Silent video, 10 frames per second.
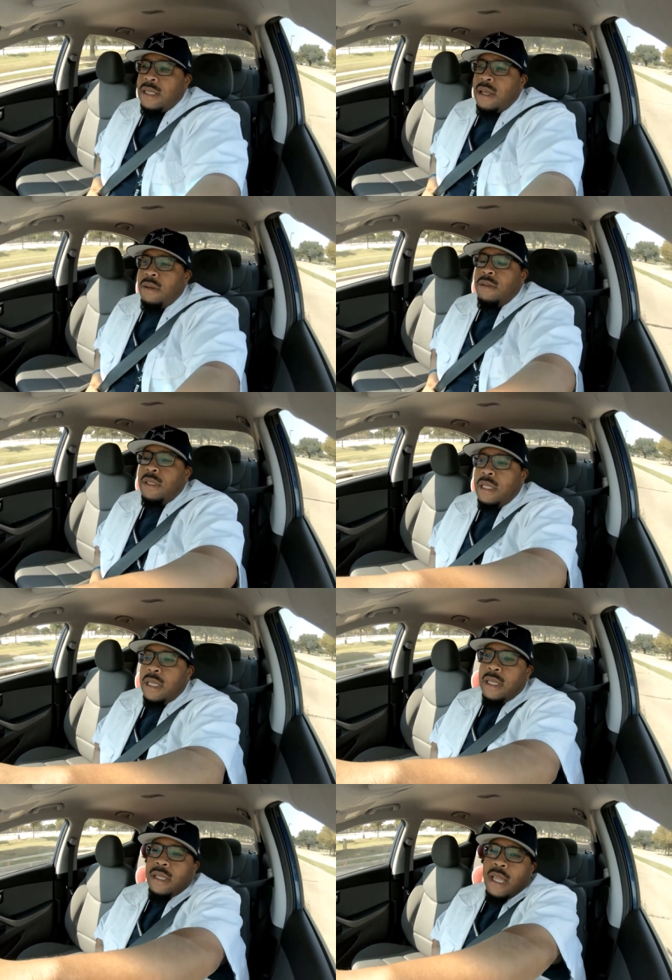So
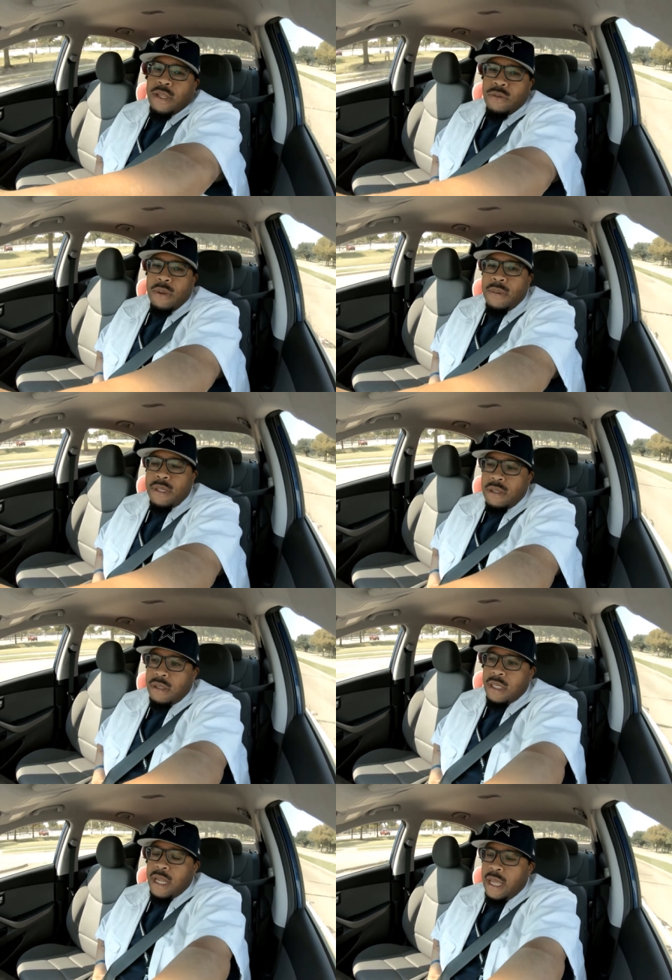that's what I'm gonna do
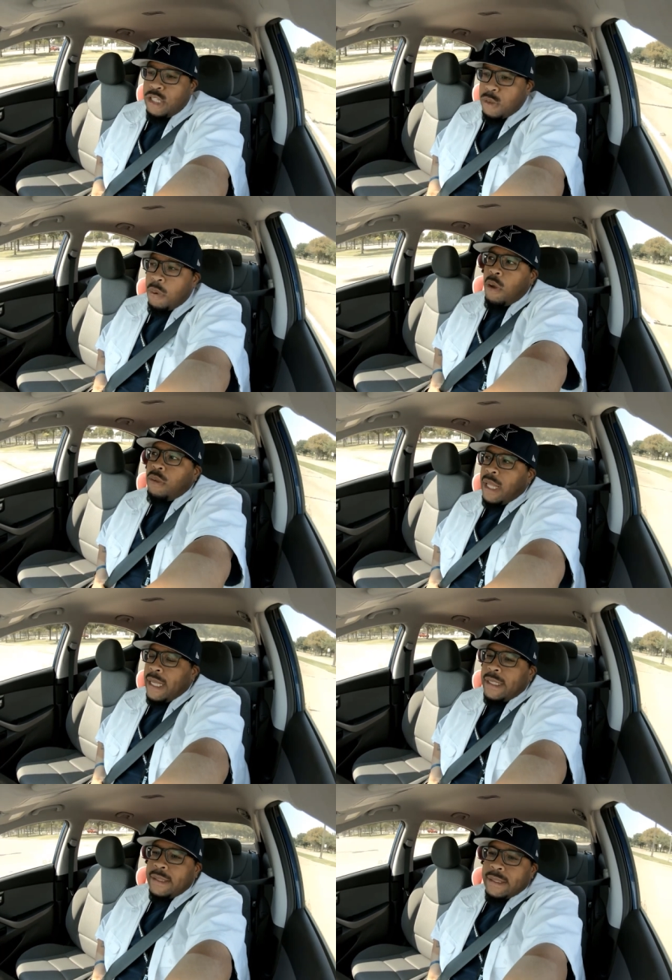today,
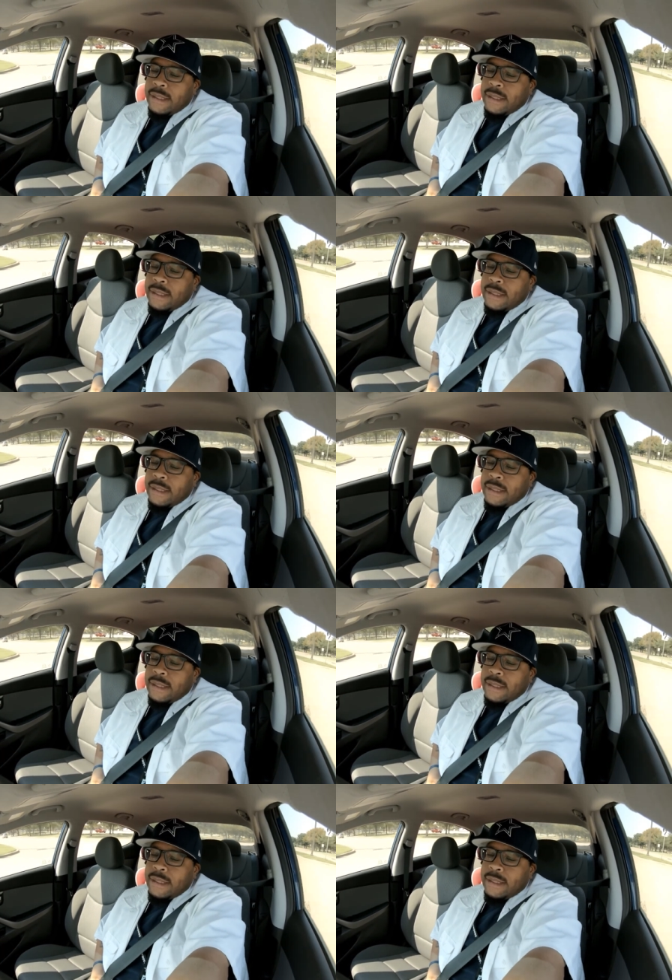Chipotle.